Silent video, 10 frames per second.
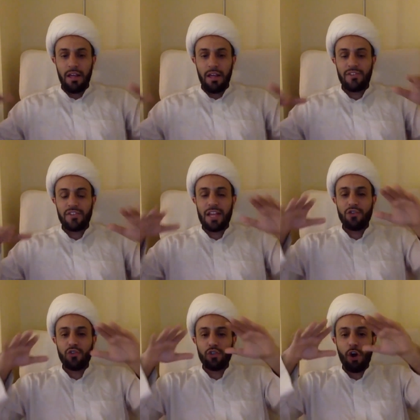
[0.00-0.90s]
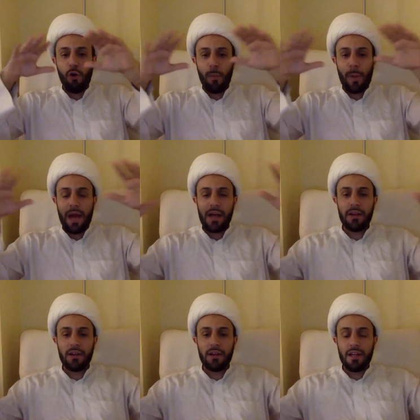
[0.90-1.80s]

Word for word: He says Tawbah